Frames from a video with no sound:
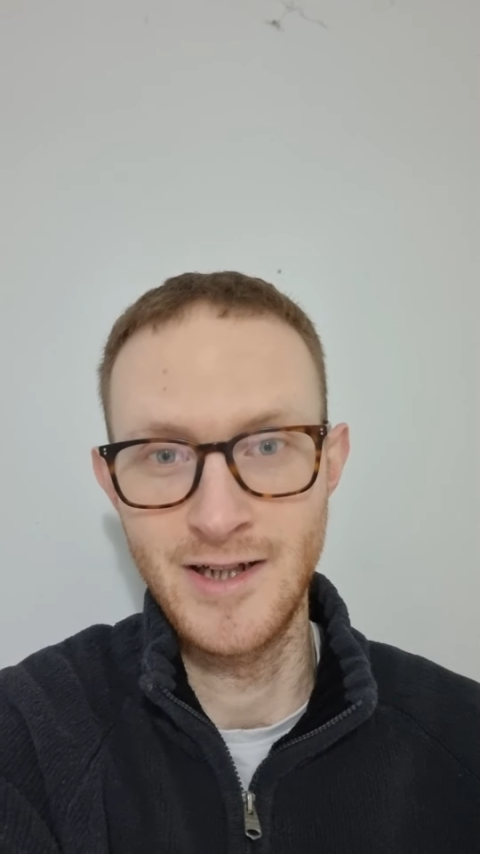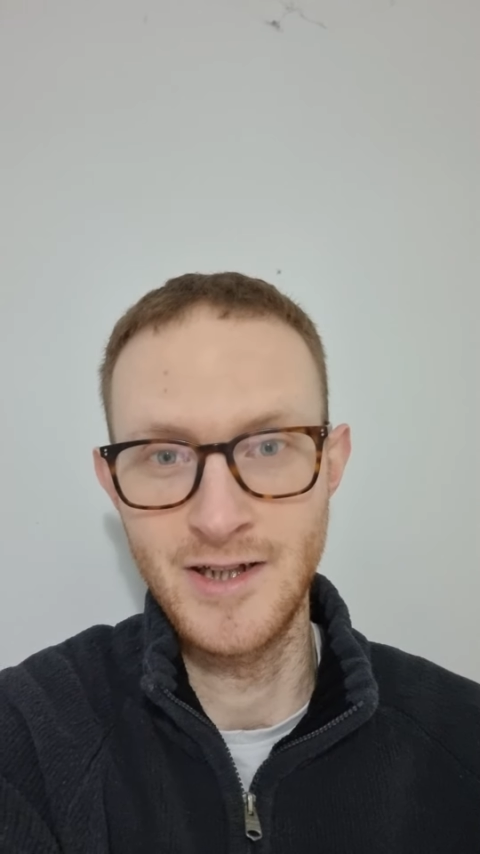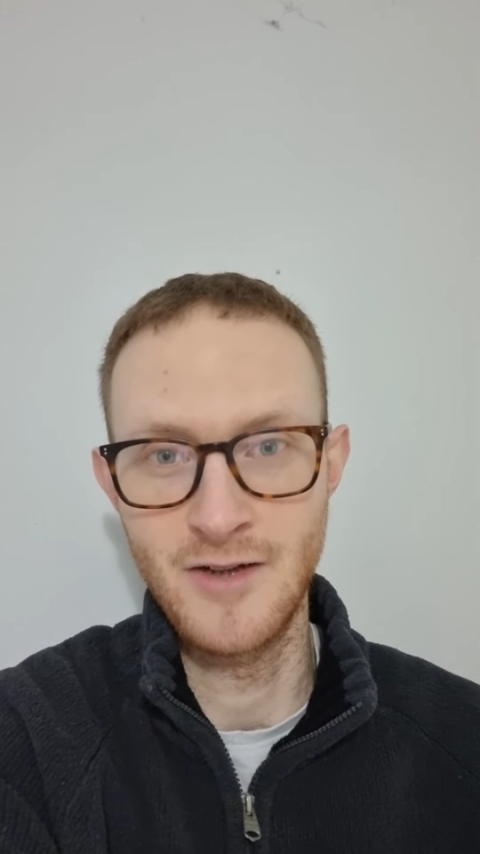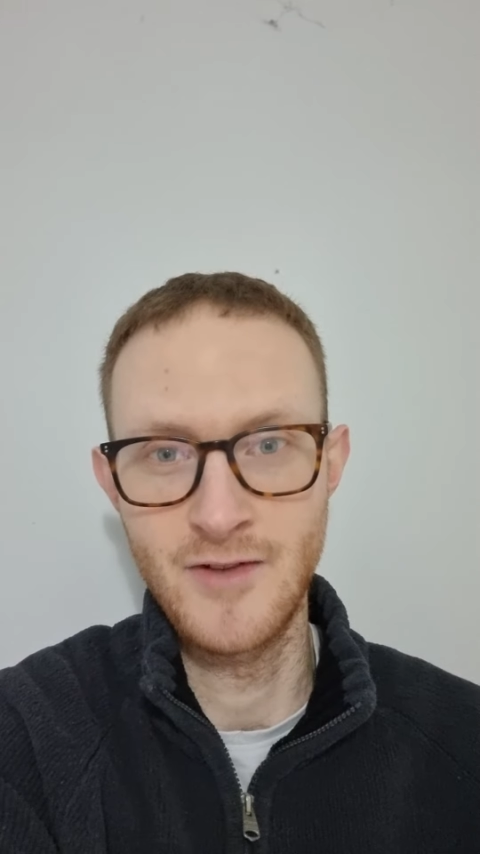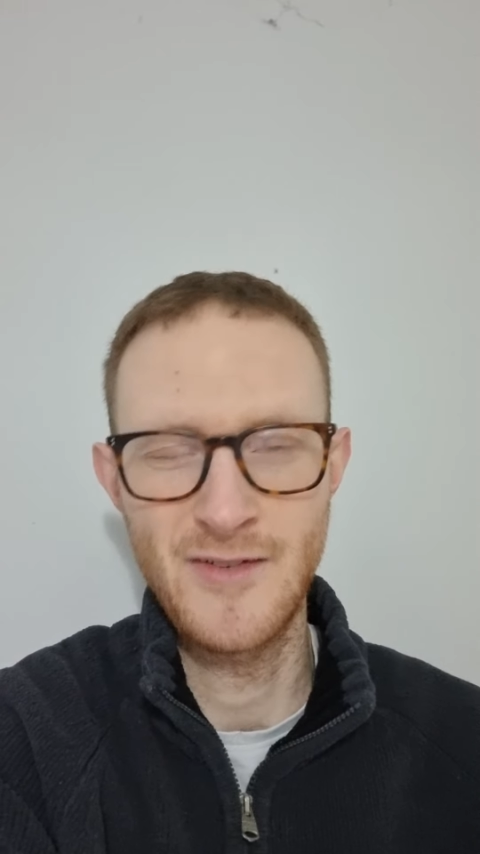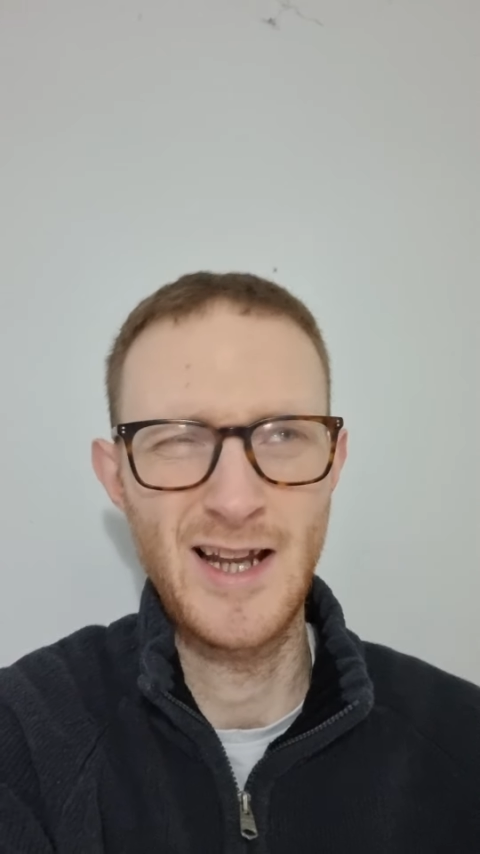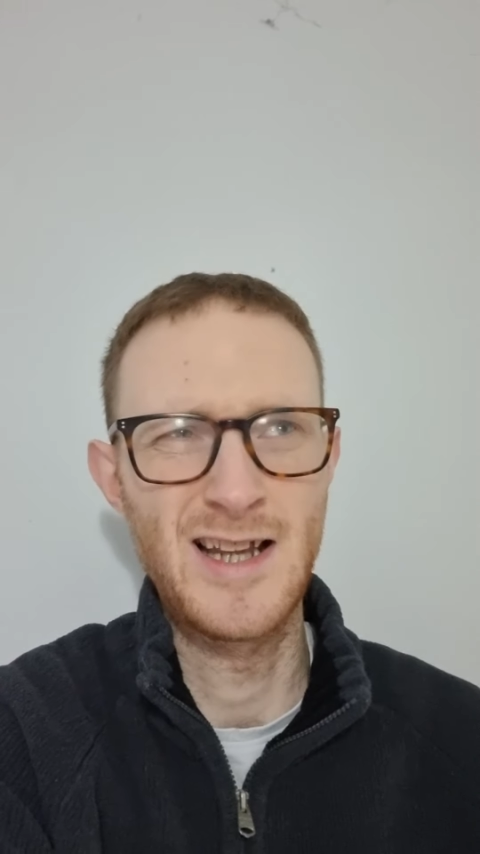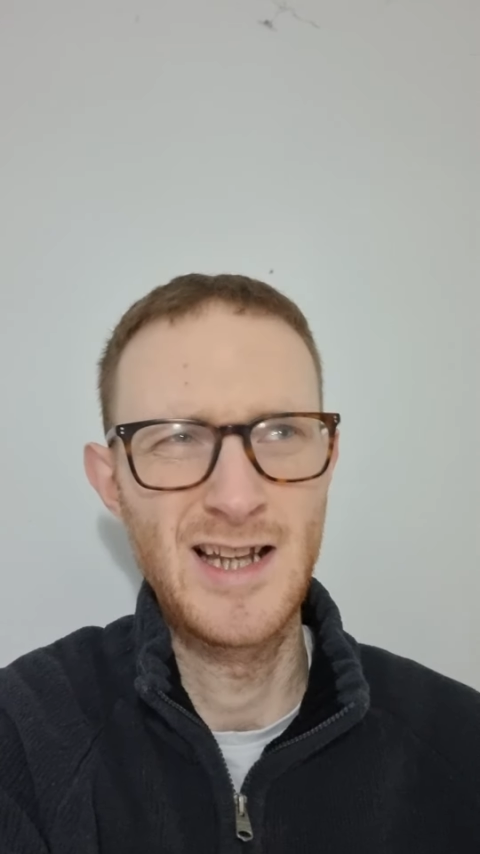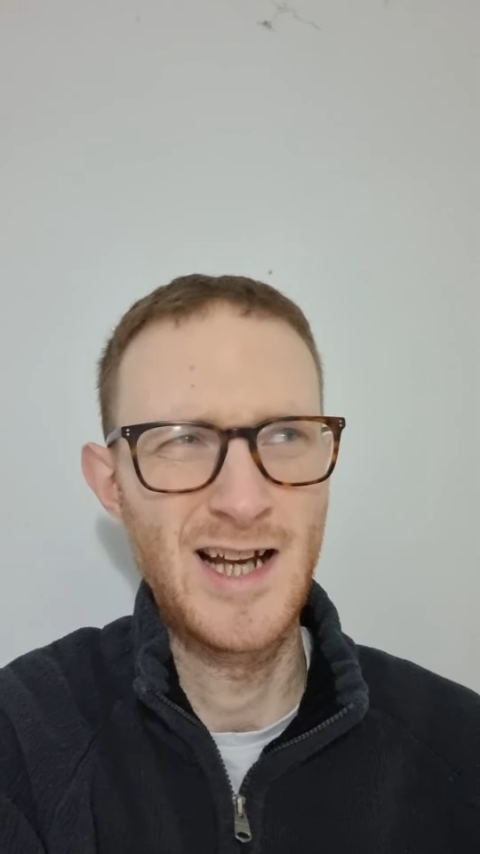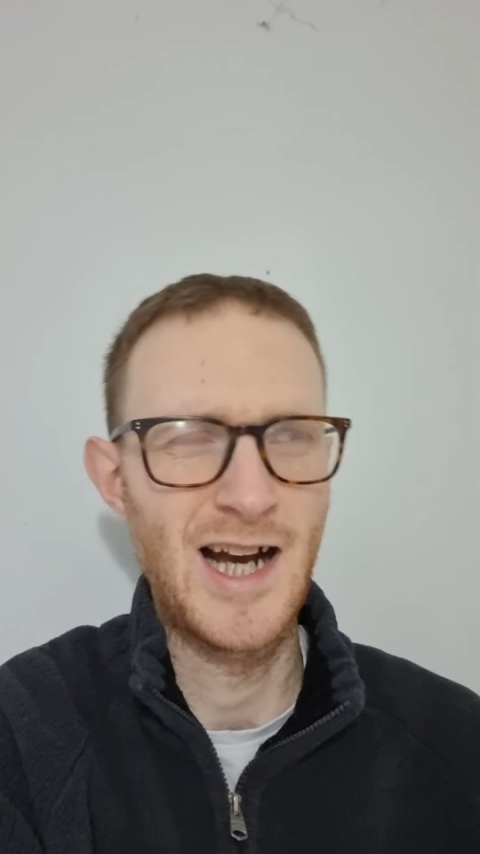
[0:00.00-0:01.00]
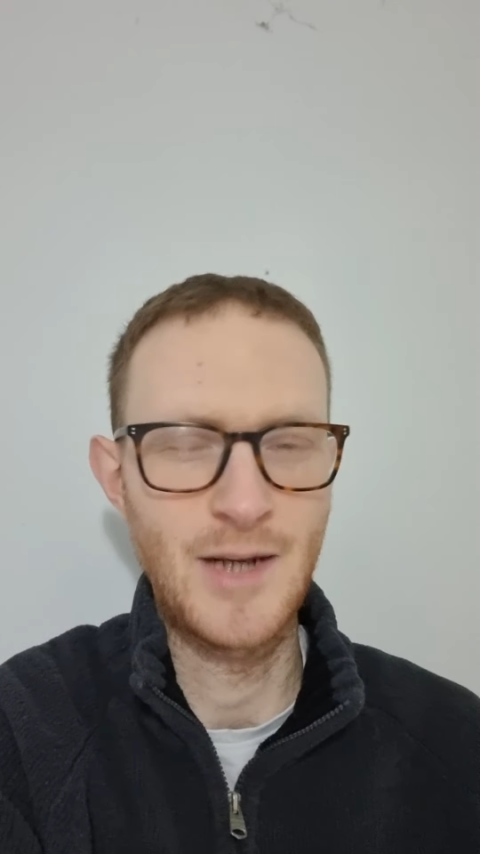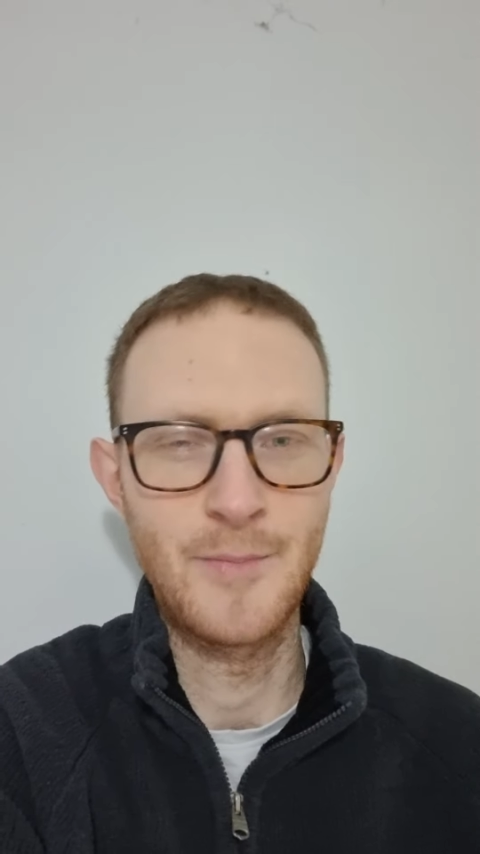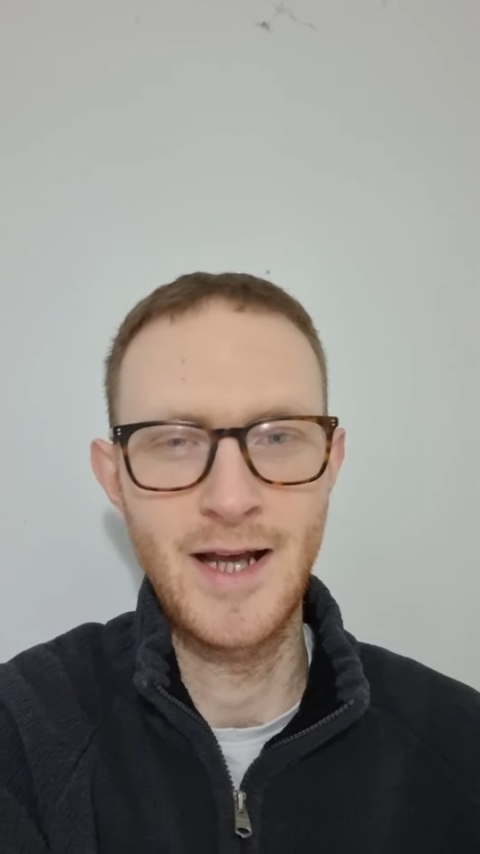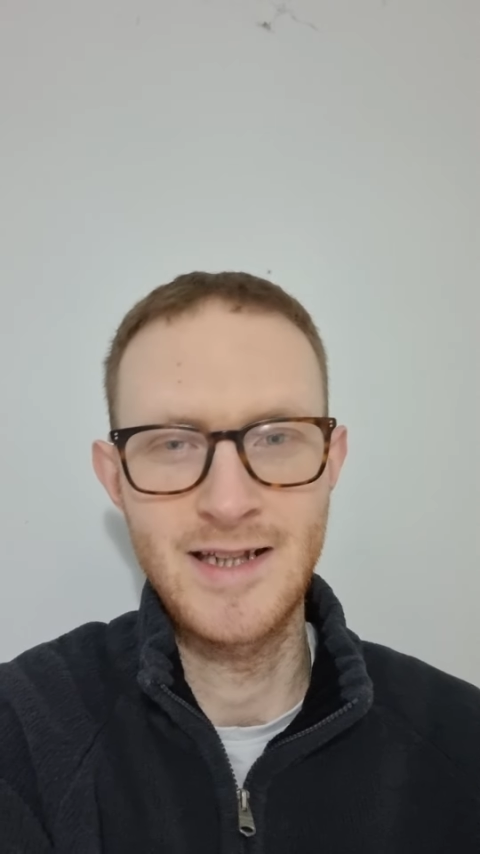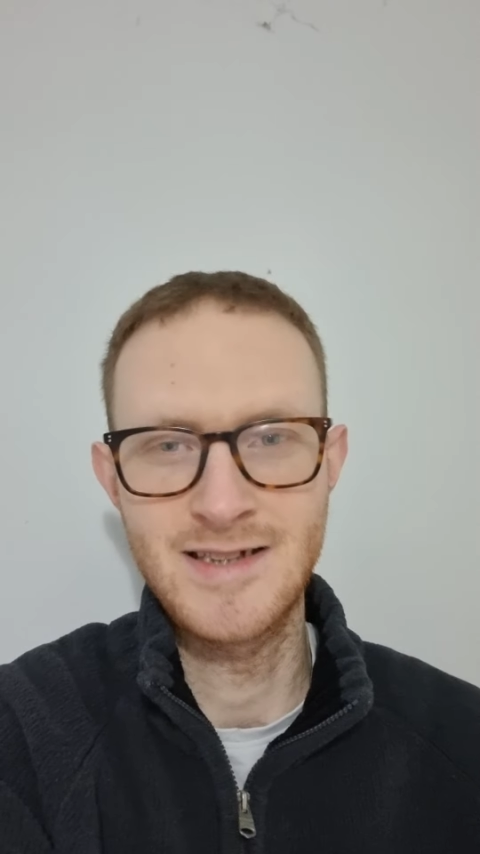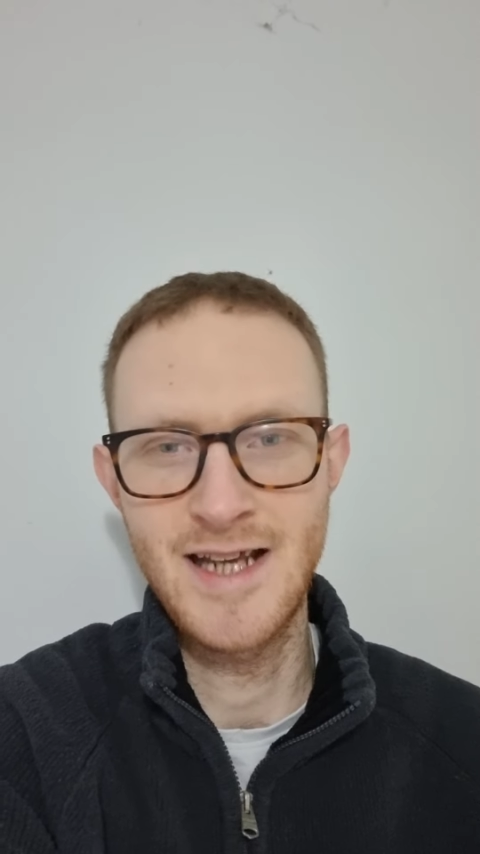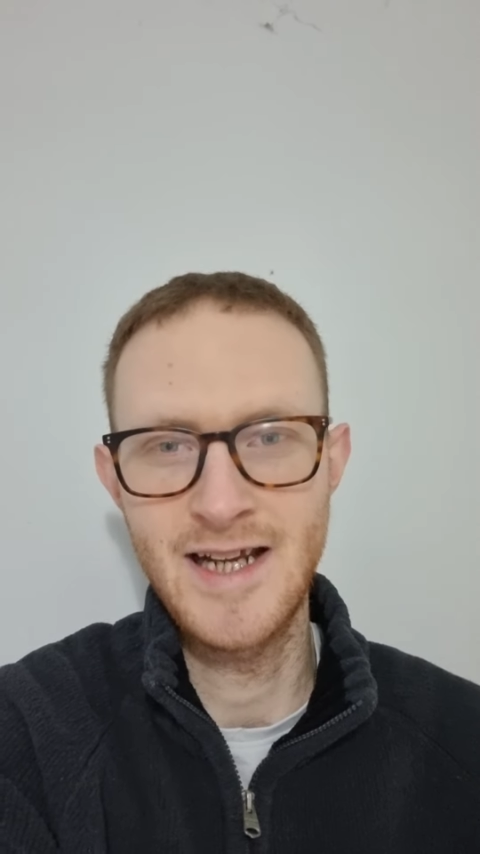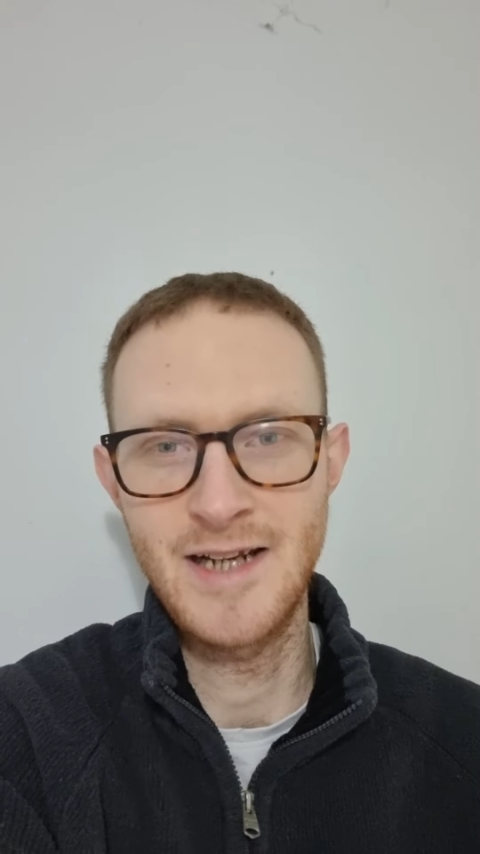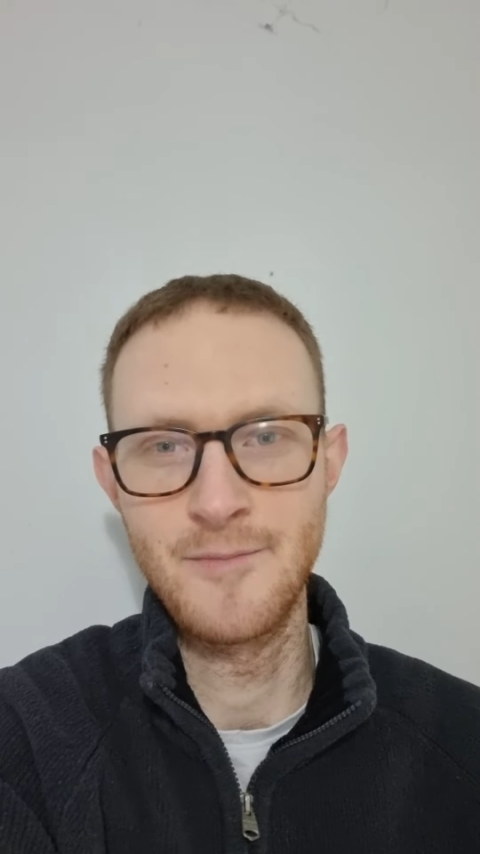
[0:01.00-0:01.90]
if I've had a bad day,